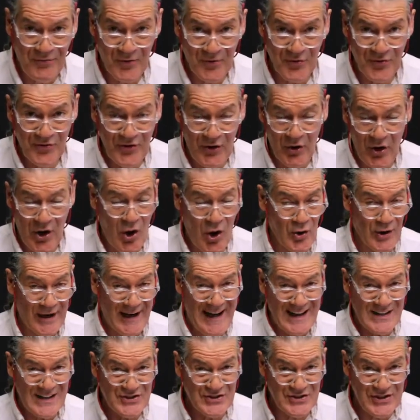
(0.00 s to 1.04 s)
for so long, and
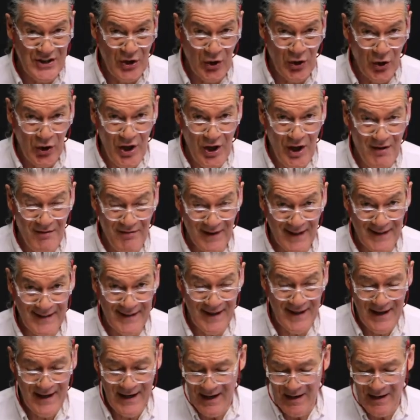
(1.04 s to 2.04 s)
I still love it.